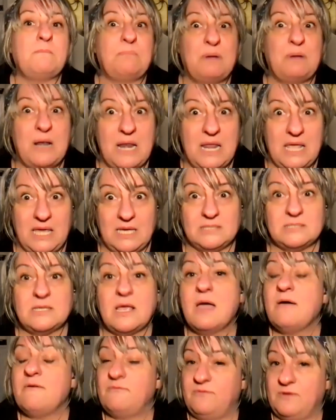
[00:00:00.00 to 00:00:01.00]
please
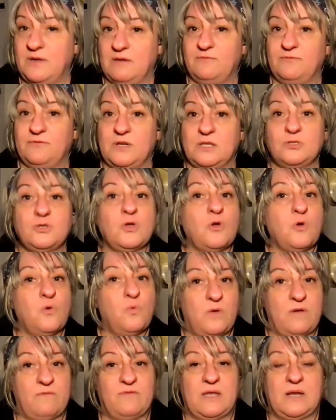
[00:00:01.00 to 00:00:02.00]
feel free to.
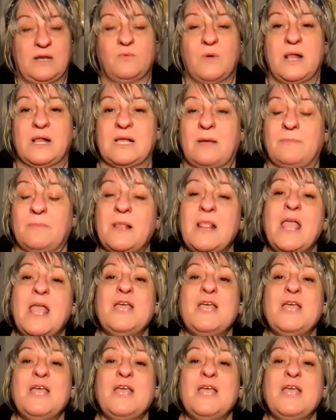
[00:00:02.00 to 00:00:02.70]
We're very welcome.